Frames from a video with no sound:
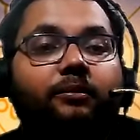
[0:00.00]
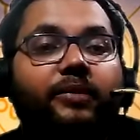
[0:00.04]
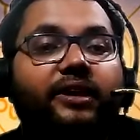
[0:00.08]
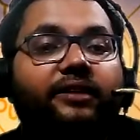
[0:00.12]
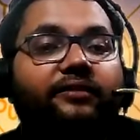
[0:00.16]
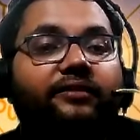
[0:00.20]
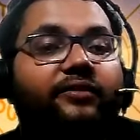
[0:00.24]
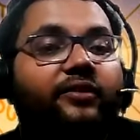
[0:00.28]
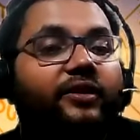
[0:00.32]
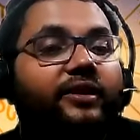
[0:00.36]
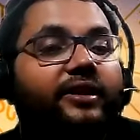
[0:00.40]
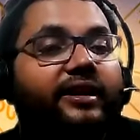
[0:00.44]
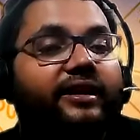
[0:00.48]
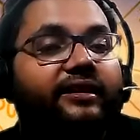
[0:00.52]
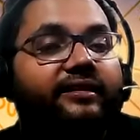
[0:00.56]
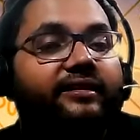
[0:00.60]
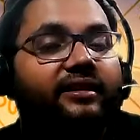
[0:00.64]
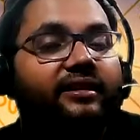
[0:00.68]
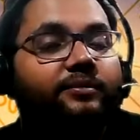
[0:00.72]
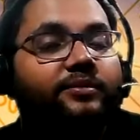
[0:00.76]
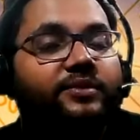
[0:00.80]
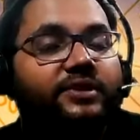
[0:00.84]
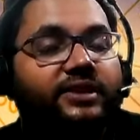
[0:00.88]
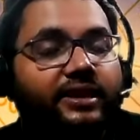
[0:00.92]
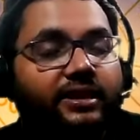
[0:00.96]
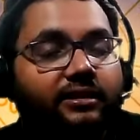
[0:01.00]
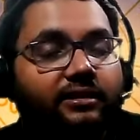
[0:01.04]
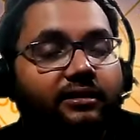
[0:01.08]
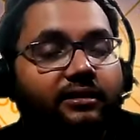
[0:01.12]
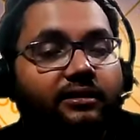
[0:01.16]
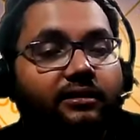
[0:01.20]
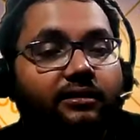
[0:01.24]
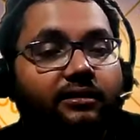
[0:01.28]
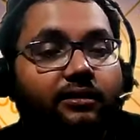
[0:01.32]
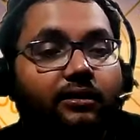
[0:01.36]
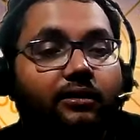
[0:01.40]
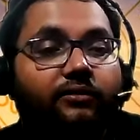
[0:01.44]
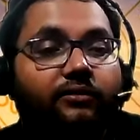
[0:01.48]
being fully accepting
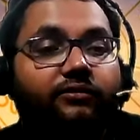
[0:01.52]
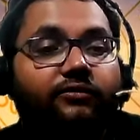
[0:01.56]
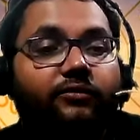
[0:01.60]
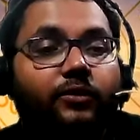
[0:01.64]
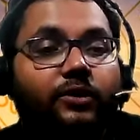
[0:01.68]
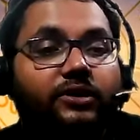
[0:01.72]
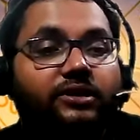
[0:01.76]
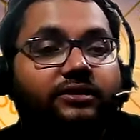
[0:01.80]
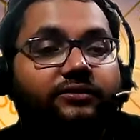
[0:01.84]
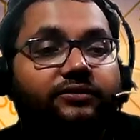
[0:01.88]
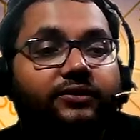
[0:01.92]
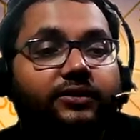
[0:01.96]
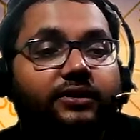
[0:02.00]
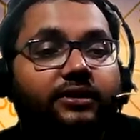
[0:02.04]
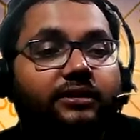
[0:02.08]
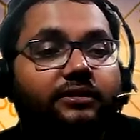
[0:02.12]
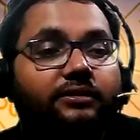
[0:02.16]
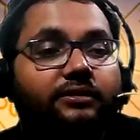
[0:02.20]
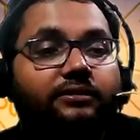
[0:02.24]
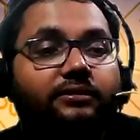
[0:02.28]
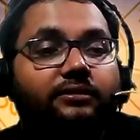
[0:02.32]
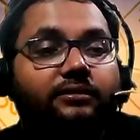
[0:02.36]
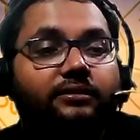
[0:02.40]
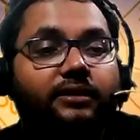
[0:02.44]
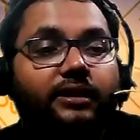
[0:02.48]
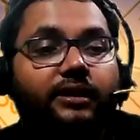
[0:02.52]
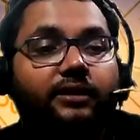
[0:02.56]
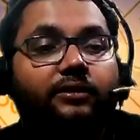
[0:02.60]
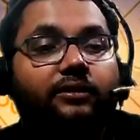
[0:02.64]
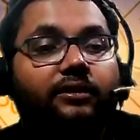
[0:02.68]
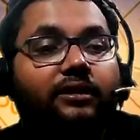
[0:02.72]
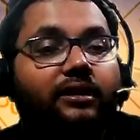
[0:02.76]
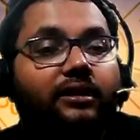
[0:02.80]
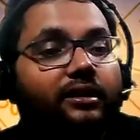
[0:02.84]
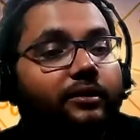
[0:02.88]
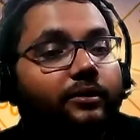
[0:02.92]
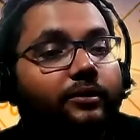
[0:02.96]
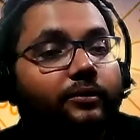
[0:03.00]
of whatever you
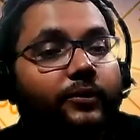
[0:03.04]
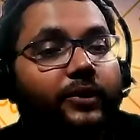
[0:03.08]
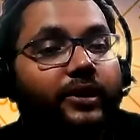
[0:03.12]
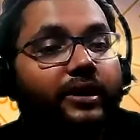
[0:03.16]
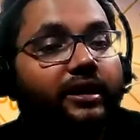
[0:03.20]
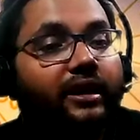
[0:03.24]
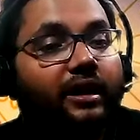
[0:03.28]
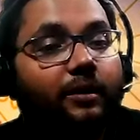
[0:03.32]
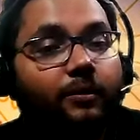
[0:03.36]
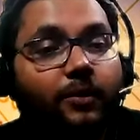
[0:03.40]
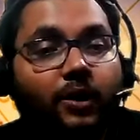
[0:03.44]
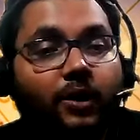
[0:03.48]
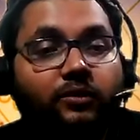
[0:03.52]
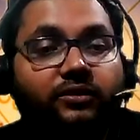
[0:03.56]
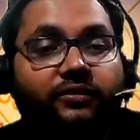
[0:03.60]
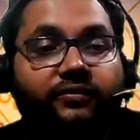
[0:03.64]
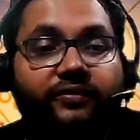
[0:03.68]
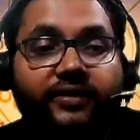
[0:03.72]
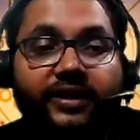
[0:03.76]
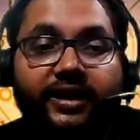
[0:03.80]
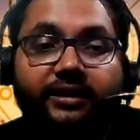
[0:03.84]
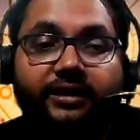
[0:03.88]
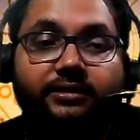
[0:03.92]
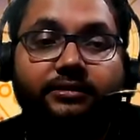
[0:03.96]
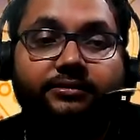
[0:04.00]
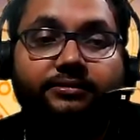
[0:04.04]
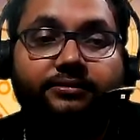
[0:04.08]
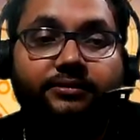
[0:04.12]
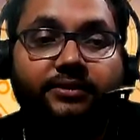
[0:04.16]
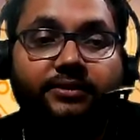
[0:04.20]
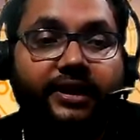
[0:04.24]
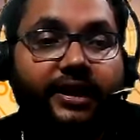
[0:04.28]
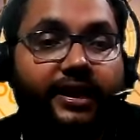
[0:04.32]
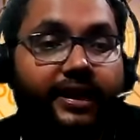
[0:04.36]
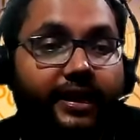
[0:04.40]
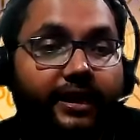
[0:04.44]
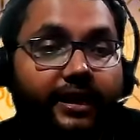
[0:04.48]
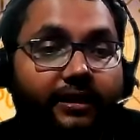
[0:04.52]
know will come out of that
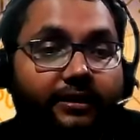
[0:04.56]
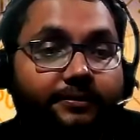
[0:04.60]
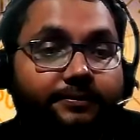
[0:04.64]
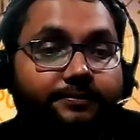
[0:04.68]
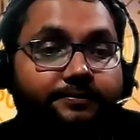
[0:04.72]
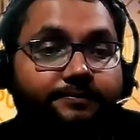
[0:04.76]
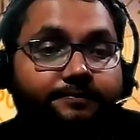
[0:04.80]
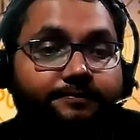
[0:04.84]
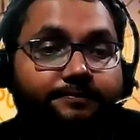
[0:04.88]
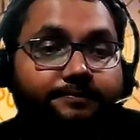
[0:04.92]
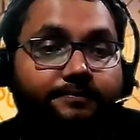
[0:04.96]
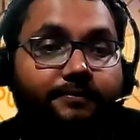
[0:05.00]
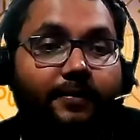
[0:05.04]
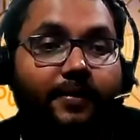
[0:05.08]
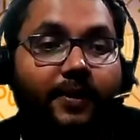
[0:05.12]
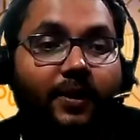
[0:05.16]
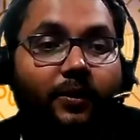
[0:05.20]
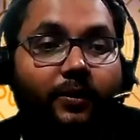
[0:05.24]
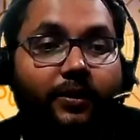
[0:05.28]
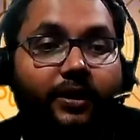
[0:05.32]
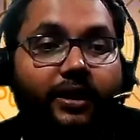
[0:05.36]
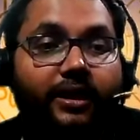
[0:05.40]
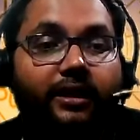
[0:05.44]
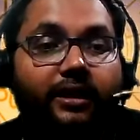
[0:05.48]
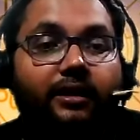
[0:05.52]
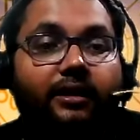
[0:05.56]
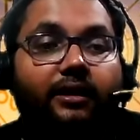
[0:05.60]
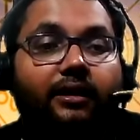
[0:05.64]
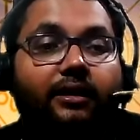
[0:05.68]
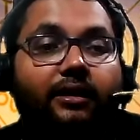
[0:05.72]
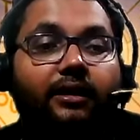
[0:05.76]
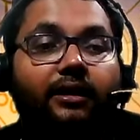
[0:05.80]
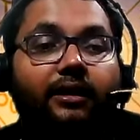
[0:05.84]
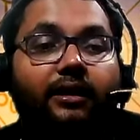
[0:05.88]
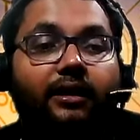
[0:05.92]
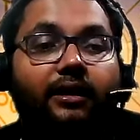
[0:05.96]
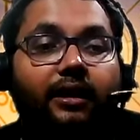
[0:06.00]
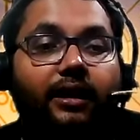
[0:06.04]
digging okay
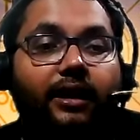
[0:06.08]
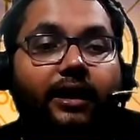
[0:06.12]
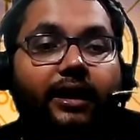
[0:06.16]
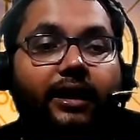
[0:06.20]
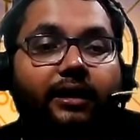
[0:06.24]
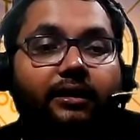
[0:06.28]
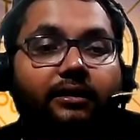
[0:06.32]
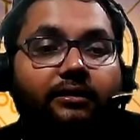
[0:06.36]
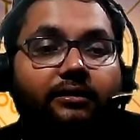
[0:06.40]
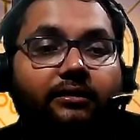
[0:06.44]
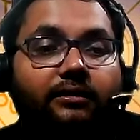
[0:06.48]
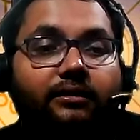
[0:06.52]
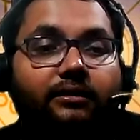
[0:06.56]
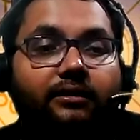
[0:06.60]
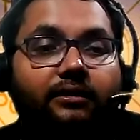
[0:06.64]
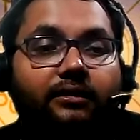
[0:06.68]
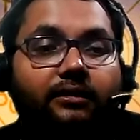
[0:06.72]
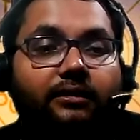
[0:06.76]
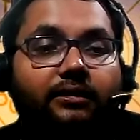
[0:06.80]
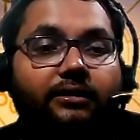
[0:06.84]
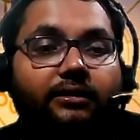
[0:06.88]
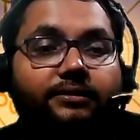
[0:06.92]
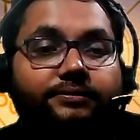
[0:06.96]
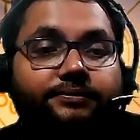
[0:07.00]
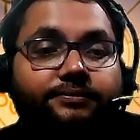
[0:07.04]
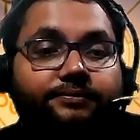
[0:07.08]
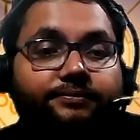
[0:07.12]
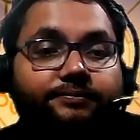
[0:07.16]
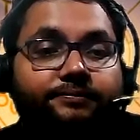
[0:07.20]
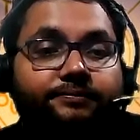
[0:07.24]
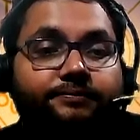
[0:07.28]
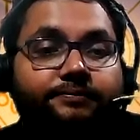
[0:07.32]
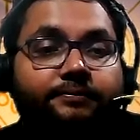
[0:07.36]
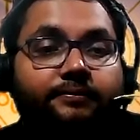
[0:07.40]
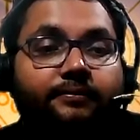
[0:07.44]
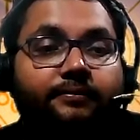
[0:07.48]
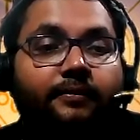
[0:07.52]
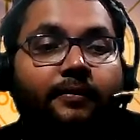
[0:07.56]
and uh,
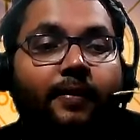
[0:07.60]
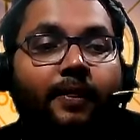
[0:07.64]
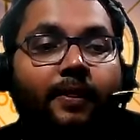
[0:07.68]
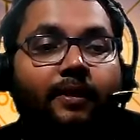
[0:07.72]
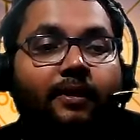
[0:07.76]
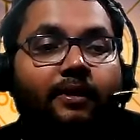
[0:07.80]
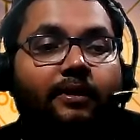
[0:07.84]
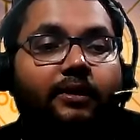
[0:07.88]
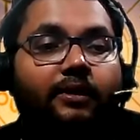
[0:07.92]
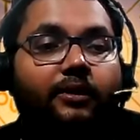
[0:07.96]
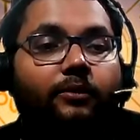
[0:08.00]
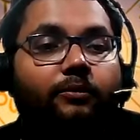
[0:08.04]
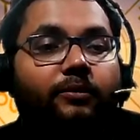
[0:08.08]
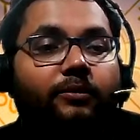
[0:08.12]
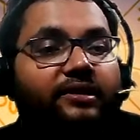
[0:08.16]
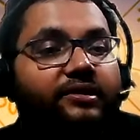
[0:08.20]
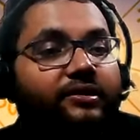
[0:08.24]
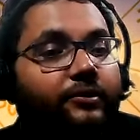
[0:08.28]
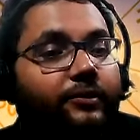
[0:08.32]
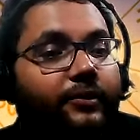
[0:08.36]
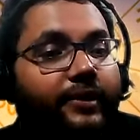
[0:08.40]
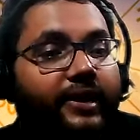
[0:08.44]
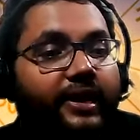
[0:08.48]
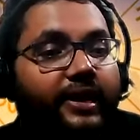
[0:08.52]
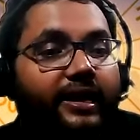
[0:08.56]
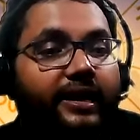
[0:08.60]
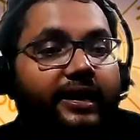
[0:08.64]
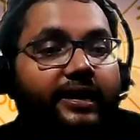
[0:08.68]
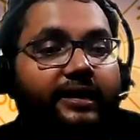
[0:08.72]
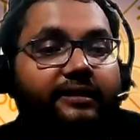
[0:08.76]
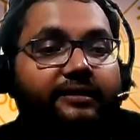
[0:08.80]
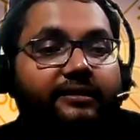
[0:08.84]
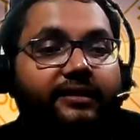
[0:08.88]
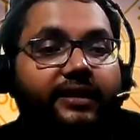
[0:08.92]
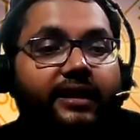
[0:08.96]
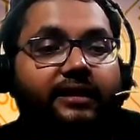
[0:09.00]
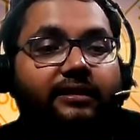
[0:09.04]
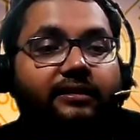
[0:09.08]
you must
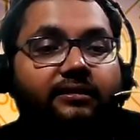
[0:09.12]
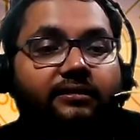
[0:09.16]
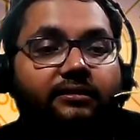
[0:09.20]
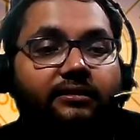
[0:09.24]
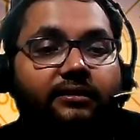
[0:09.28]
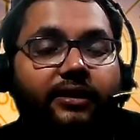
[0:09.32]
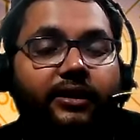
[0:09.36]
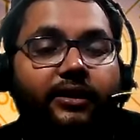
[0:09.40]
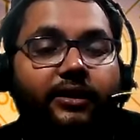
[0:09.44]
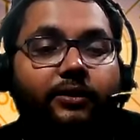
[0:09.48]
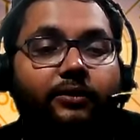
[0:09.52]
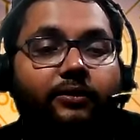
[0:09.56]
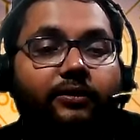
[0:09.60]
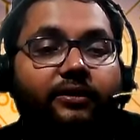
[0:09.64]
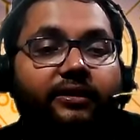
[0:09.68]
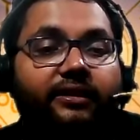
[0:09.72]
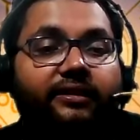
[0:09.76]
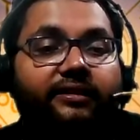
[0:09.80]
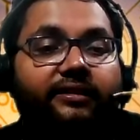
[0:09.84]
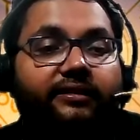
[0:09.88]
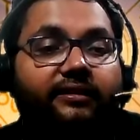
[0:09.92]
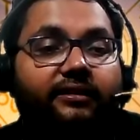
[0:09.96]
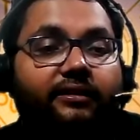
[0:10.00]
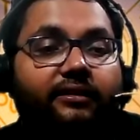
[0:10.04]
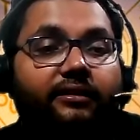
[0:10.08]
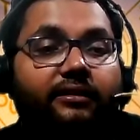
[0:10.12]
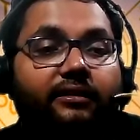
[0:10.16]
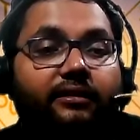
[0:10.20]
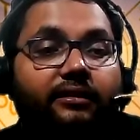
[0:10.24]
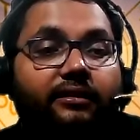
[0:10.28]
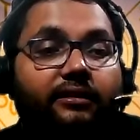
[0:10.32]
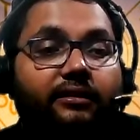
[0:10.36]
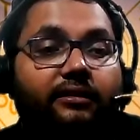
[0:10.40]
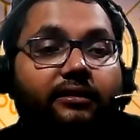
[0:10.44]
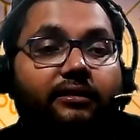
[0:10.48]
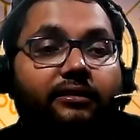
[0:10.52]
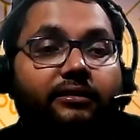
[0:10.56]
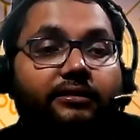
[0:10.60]
realize that you know this
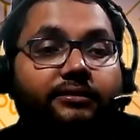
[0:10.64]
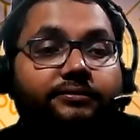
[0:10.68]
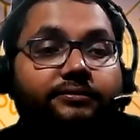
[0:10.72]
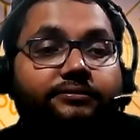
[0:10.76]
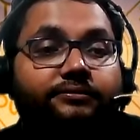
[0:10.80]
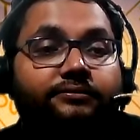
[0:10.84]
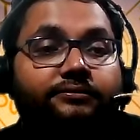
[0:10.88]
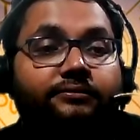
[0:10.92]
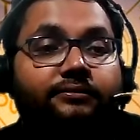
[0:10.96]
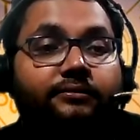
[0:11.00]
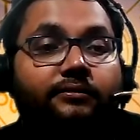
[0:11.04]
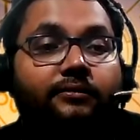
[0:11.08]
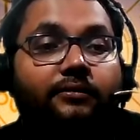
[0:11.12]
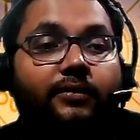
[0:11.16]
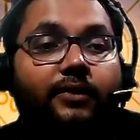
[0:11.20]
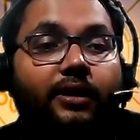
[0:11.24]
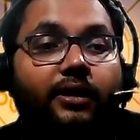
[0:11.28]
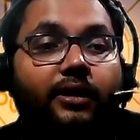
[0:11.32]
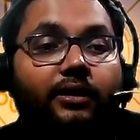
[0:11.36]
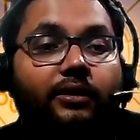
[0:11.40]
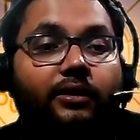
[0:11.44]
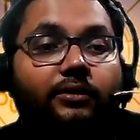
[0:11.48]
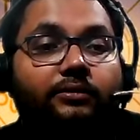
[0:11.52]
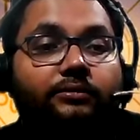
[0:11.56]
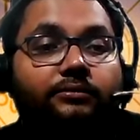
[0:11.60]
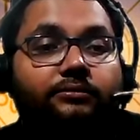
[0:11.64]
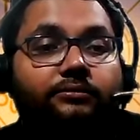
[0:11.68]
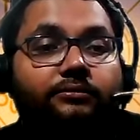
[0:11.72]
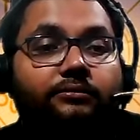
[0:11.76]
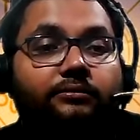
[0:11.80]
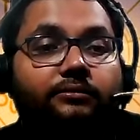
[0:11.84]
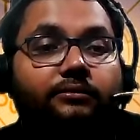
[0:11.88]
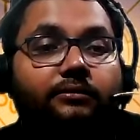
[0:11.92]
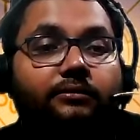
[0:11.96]
uh, you know